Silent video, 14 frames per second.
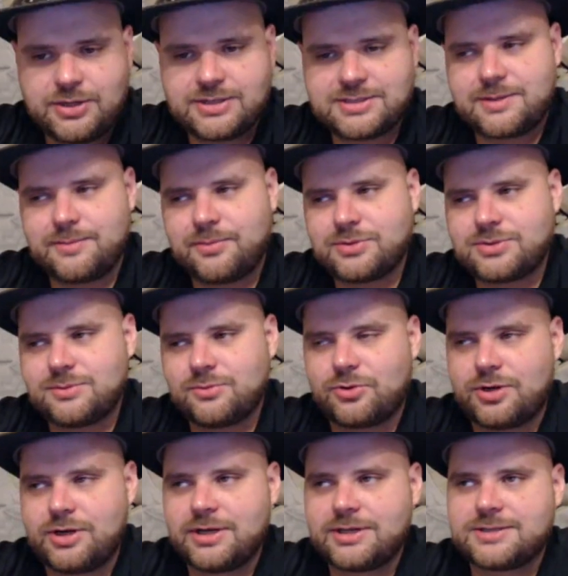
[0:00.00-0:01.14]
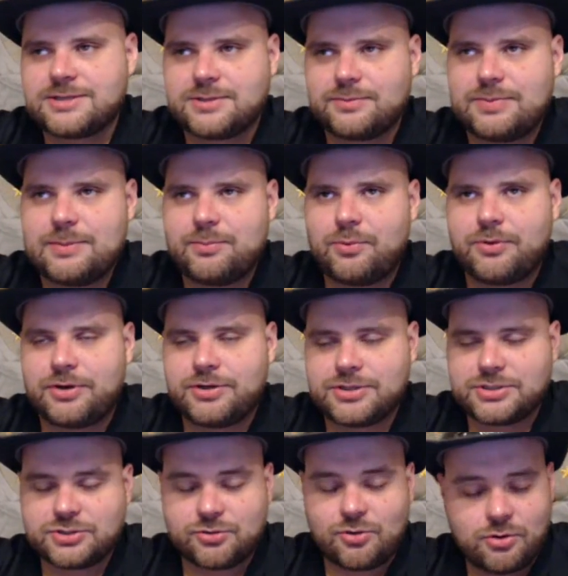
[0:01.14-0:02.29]
some critics and some people that are just
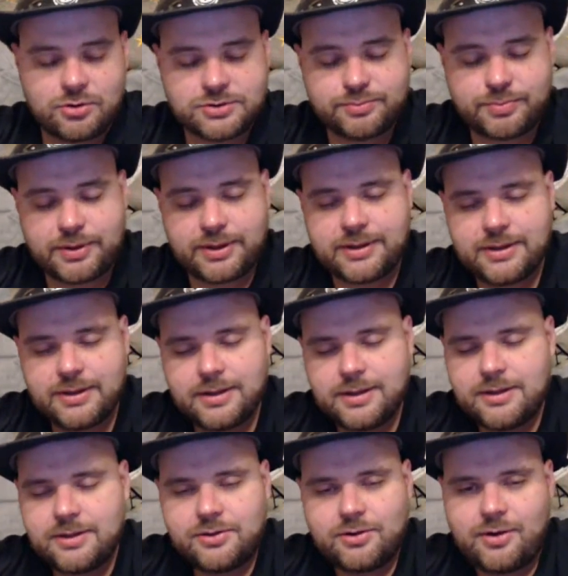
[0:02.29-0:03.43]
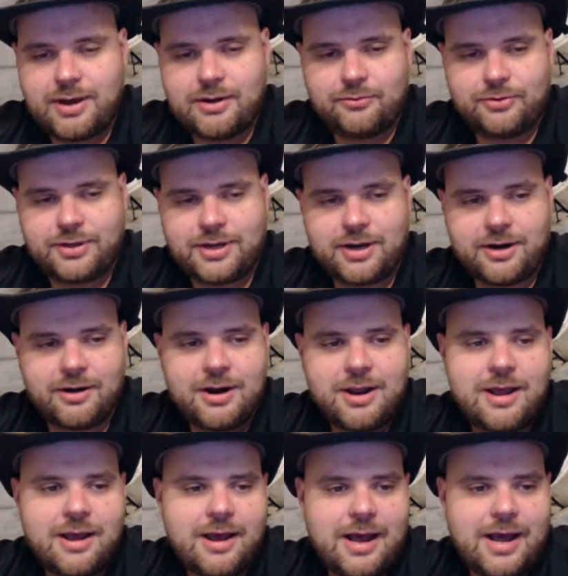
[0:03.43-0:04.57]
trolls, but I don't really care.
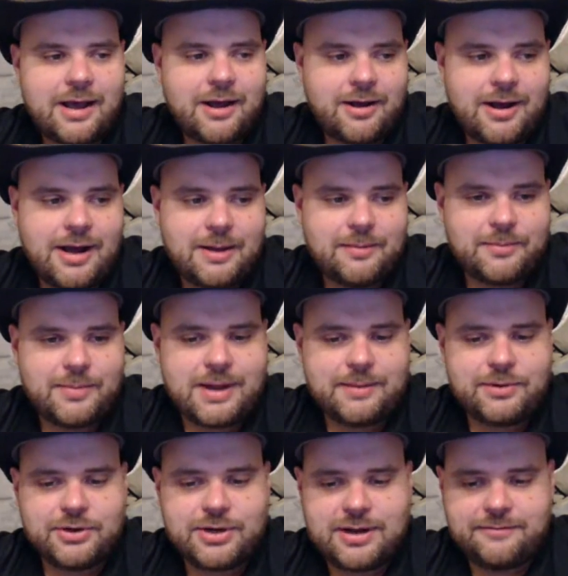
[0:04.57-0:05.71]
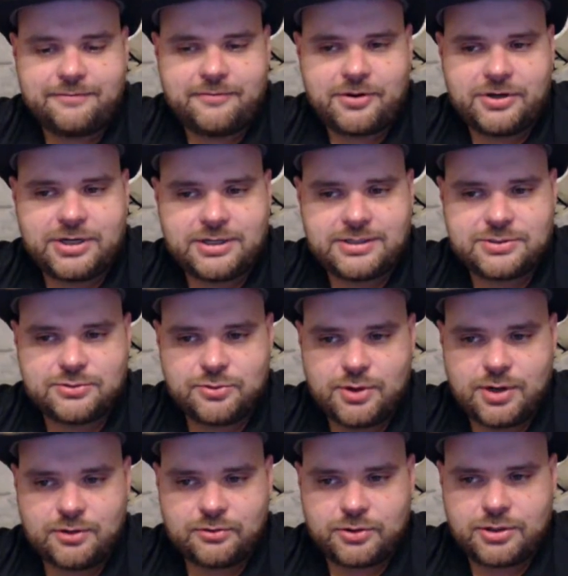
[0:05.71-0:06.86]
I'm here to have fun and to
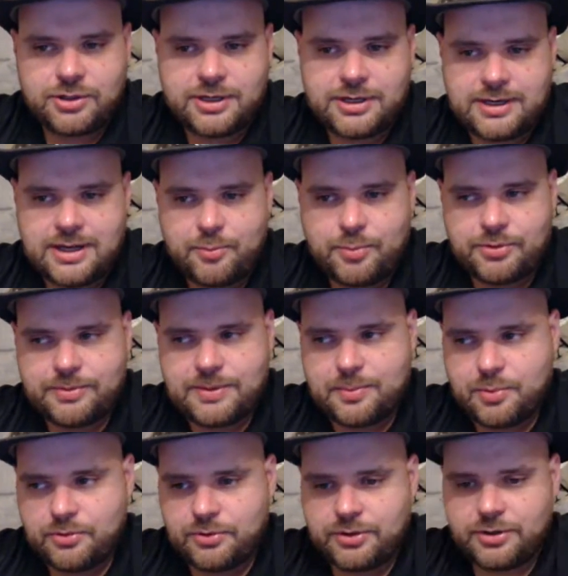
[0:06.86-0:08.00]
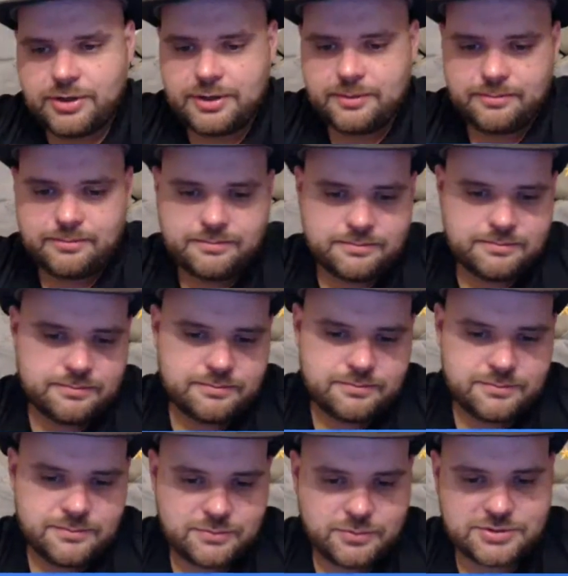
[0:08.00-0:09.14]
learn and to help other people learn. And,
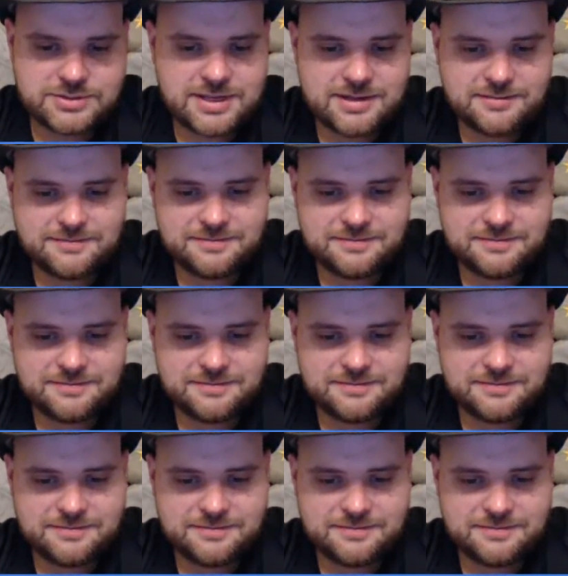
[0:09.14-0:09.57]
what's that?